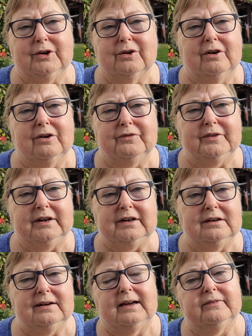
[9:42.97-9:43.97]
got half an
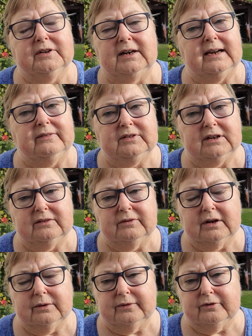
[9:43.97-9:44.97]
onion left. I left it
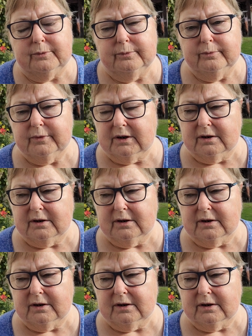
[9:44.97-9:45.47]
from